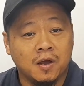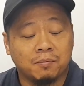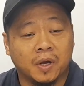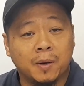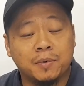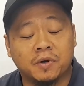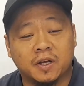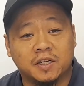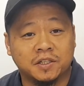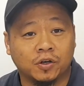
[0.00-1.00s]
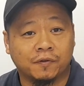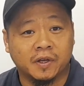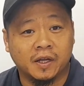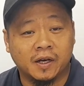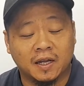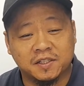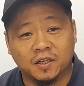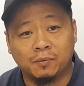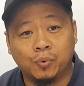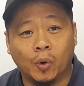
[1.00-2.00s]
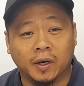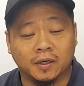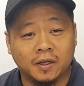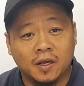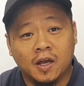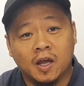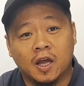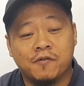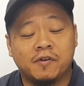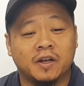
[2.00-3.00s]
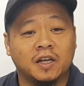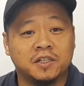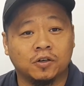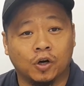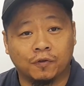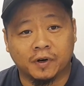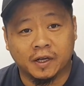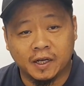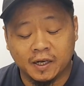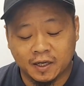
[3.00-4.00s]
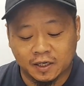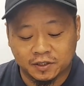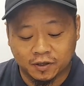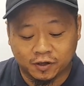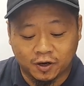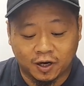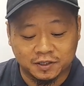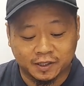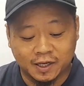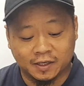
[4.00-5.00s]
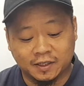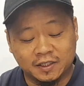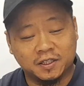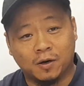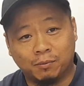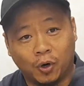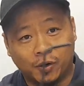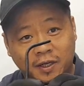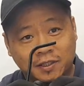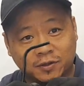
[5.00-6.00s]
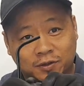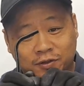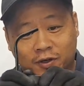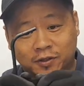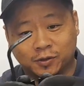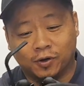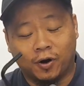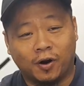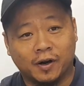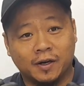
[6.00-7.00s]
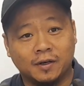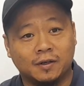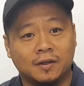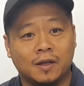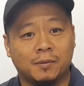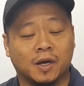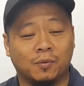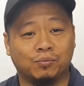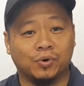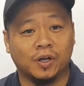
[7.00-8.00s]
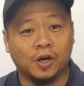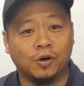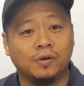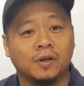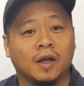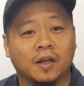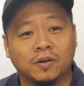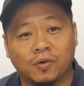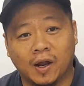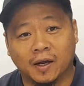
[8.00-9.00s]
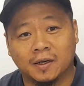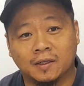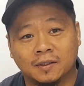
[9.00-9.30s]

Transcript: maybe your engine overheated at some point. If your engine overheated, it's going to cause, again, these components to start to harden, become brittle, and crack.